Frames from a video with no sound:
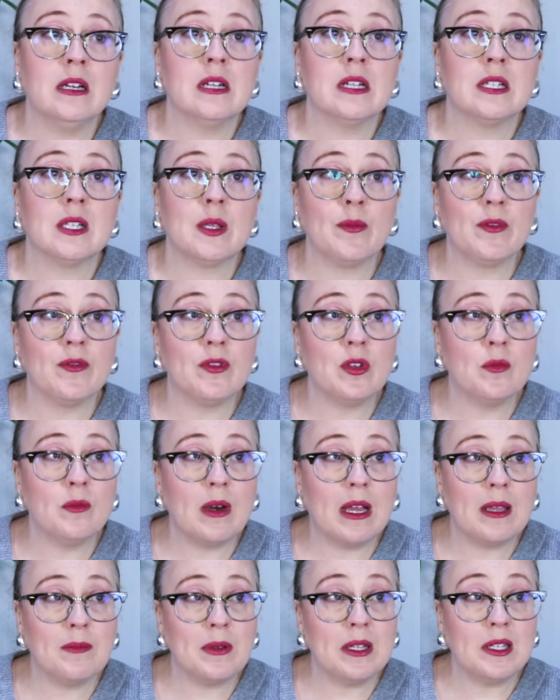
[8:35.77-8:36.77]
Some of you
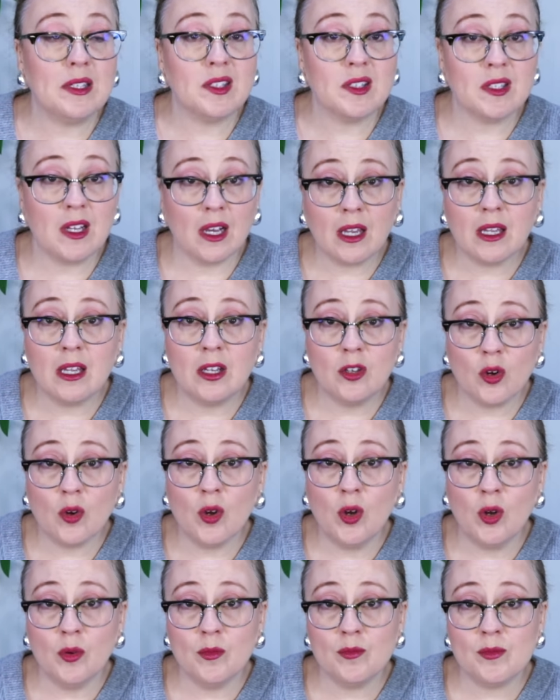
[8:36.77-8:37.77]
might be stuck in your
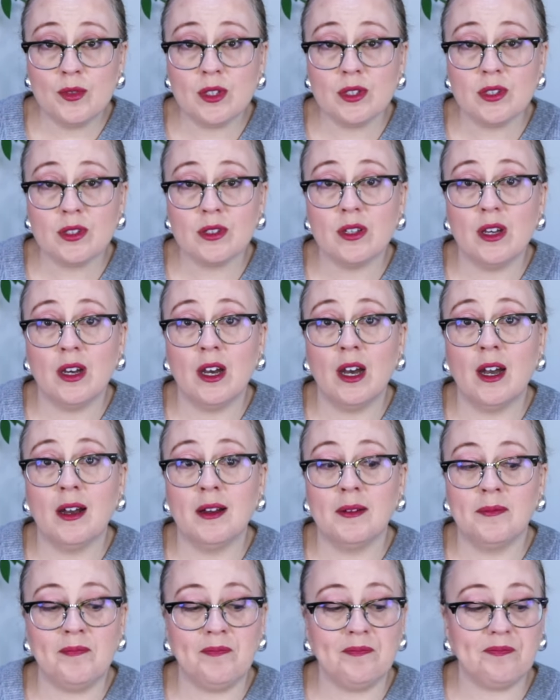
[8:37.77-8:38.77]
homes,
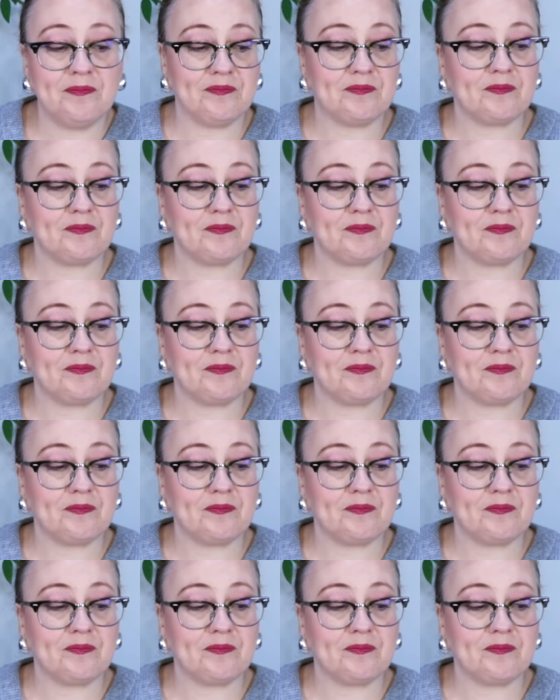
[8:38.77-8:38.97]
um,